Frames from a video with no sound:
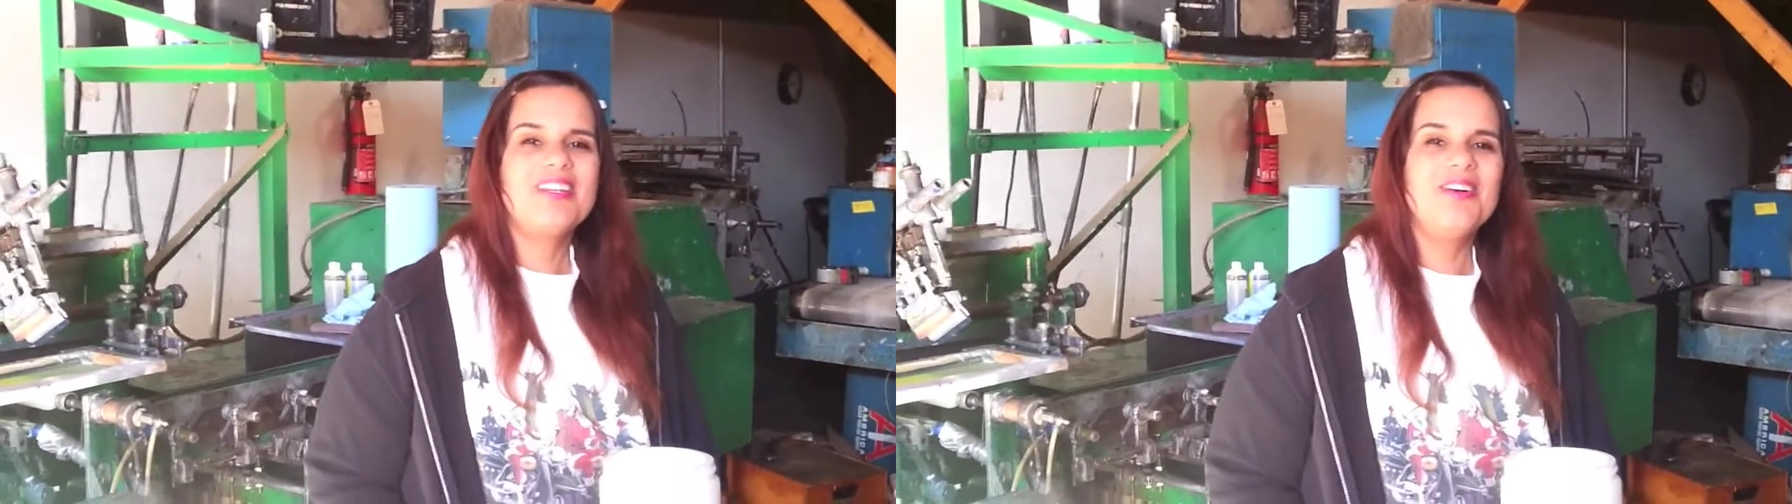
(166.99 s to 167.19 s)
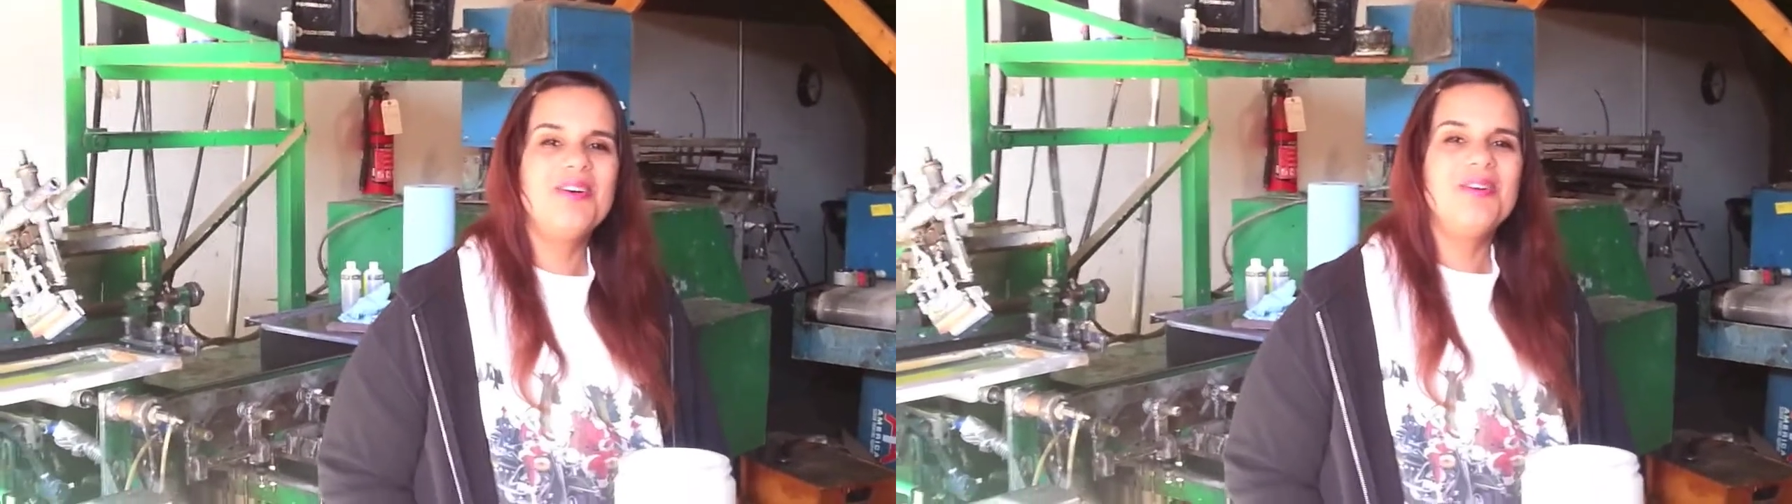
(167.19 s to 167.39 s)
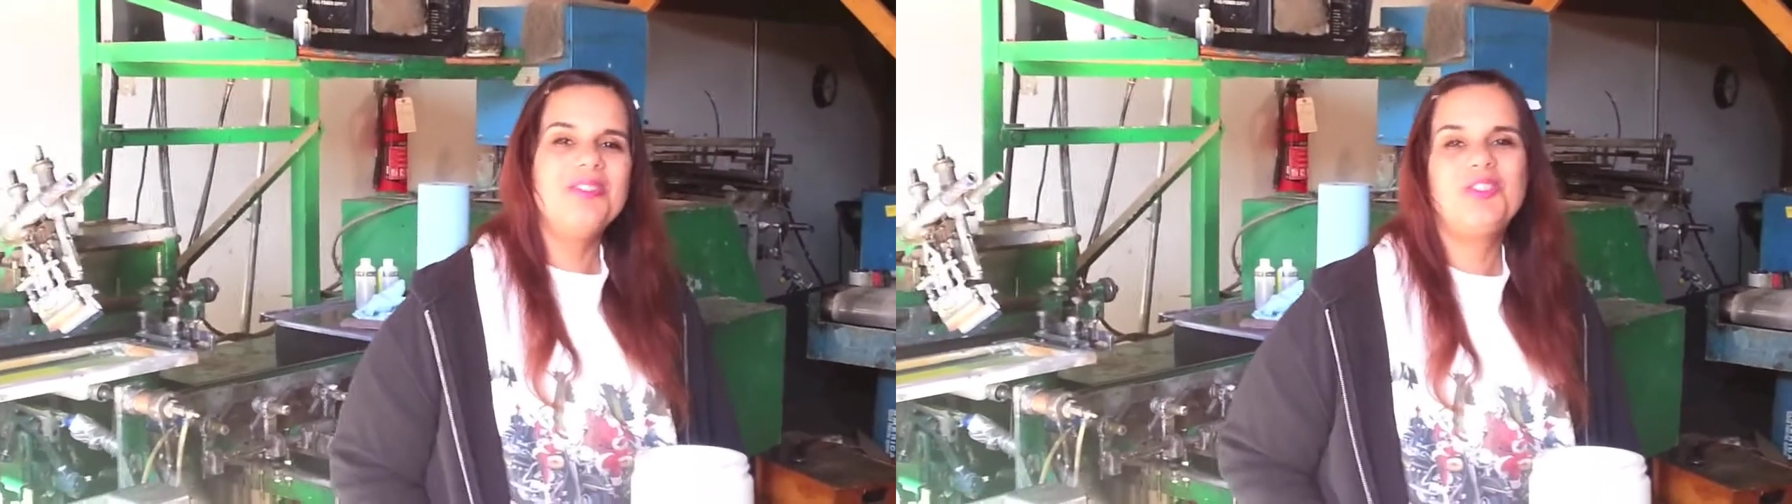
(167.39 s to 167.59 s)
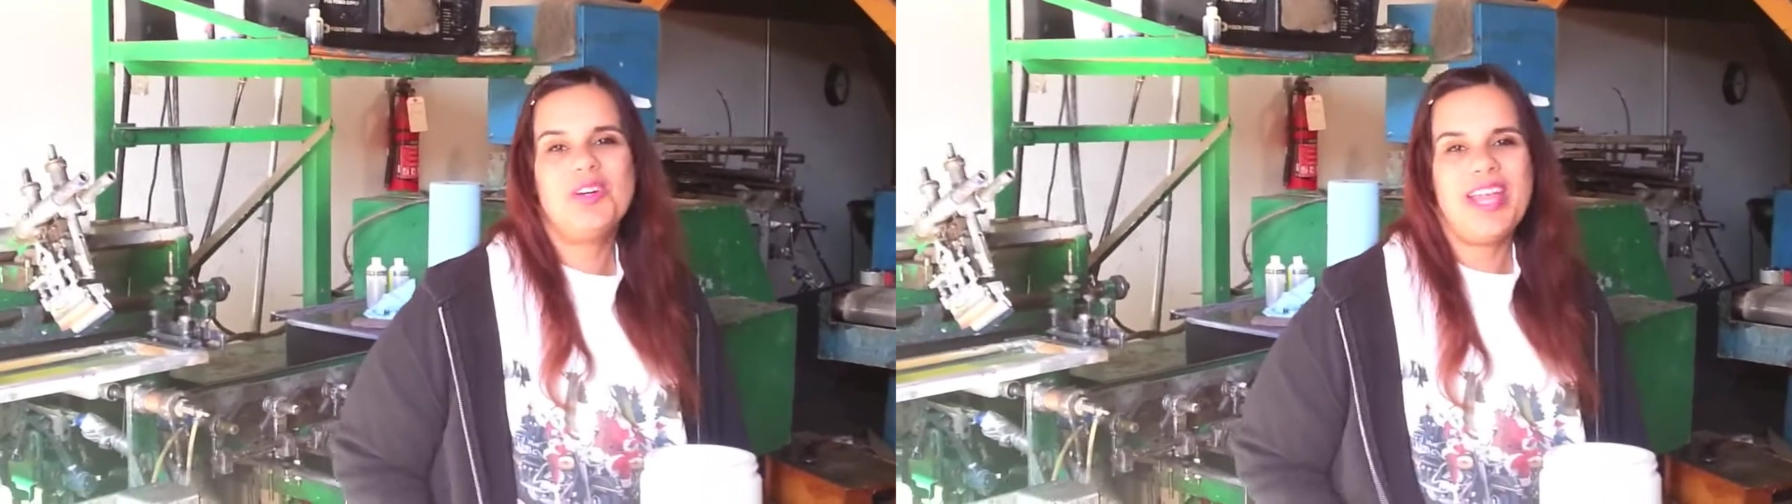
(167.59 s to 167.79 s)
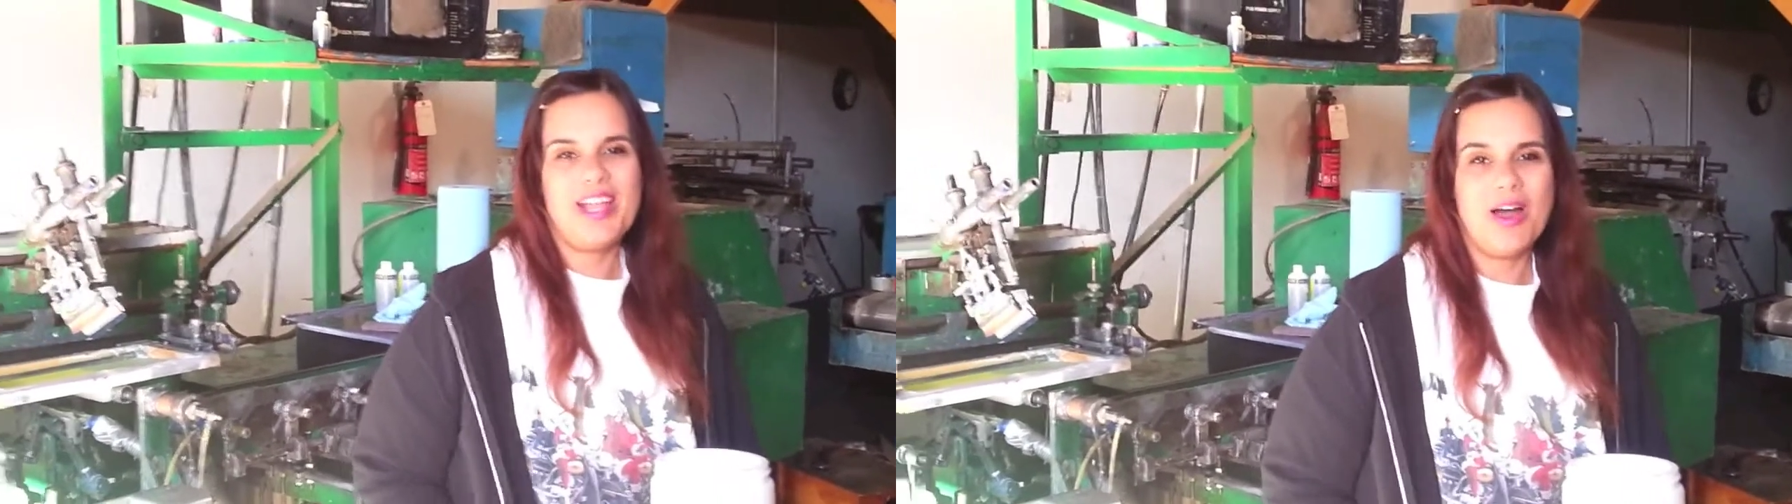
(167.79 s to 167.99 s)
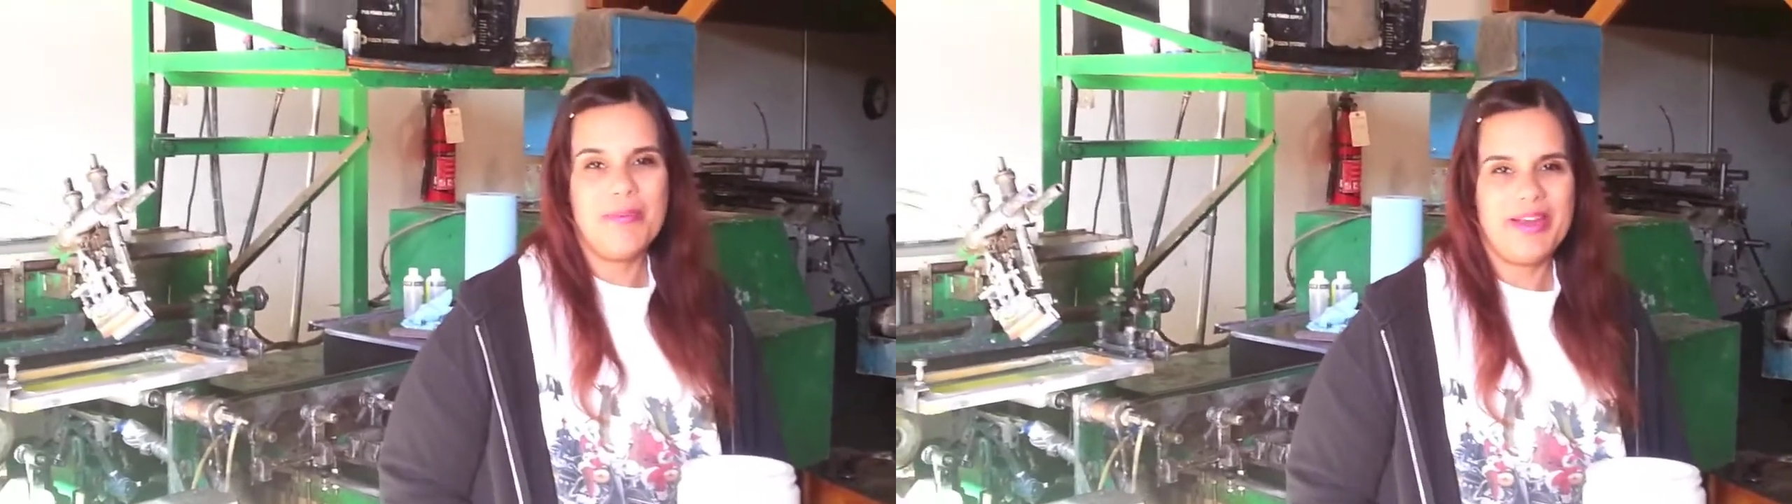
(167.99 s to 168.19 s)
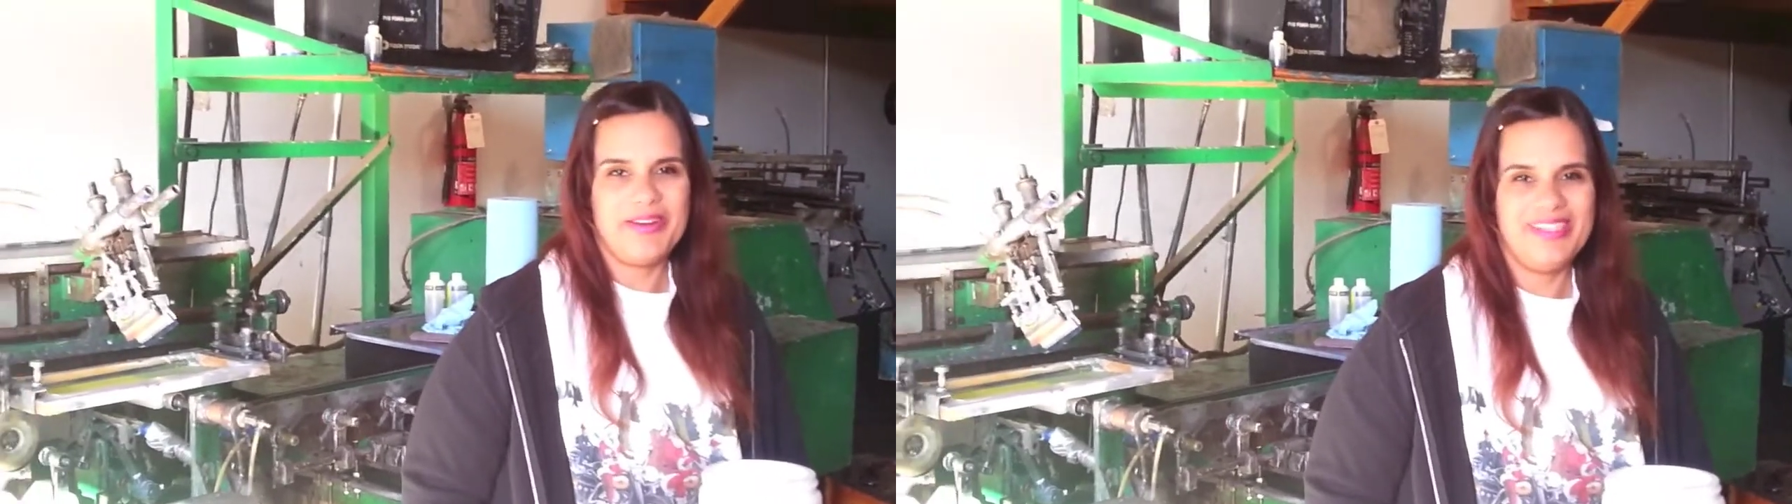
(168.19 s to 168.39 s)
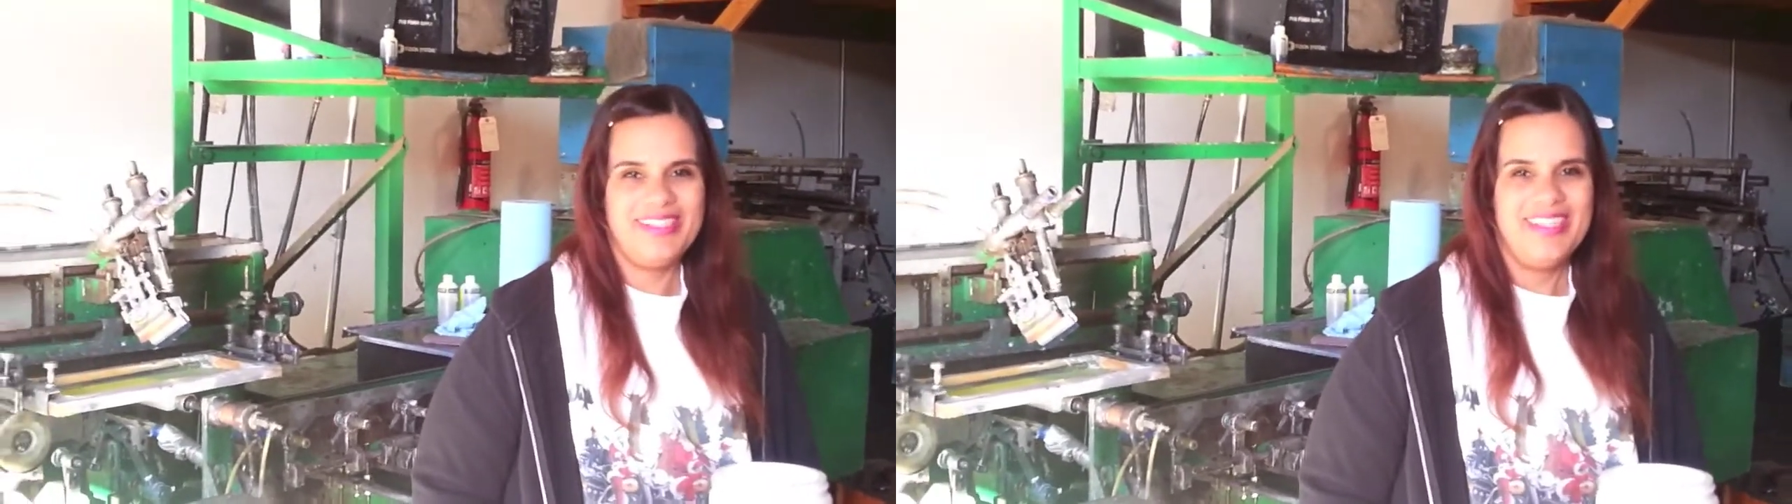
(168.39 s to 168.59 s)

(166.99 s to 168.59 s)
ago, Joe and I got married.